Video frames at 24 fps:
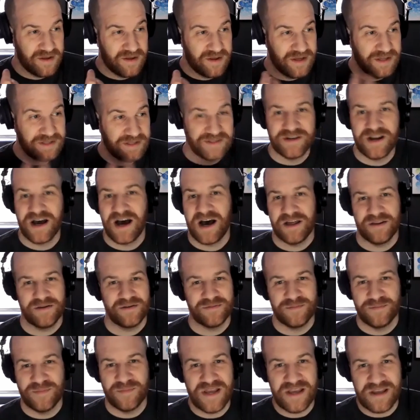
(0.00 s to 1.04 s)
it's not
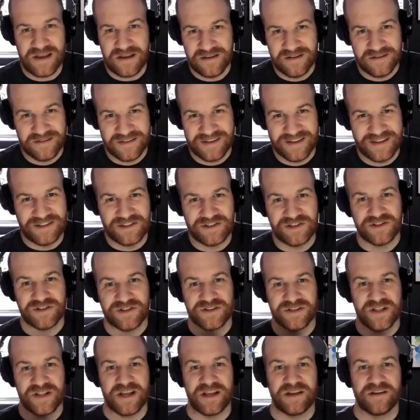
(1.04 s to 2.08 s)
me. It's
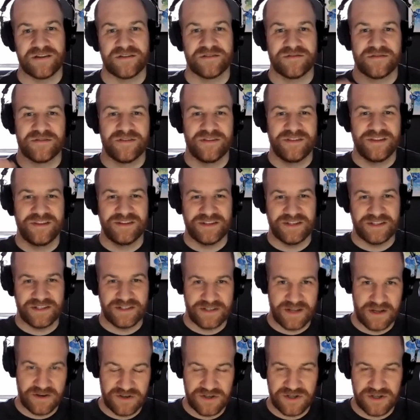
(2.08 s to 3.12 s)
just like this
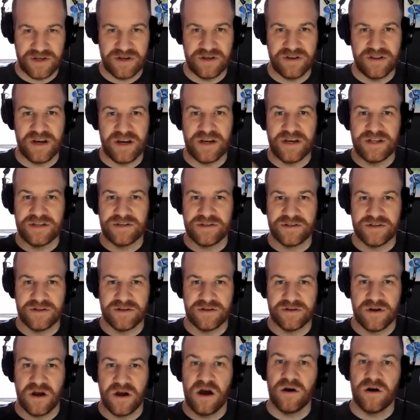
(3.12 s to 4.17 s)
extension that I need
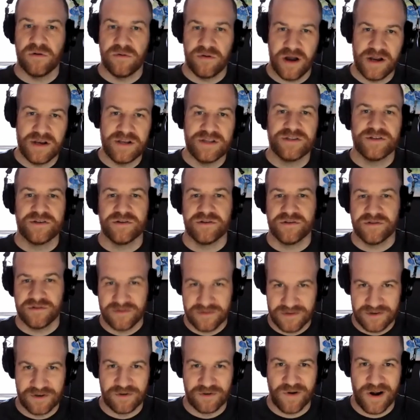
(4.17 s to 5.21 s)
to
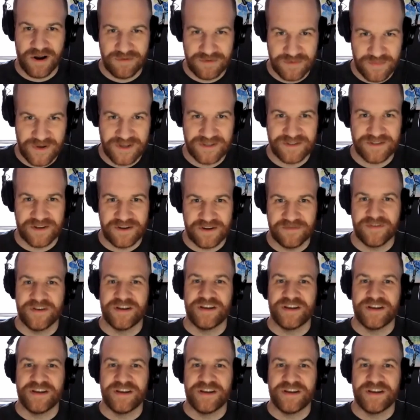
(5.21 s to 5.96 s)
ground myself.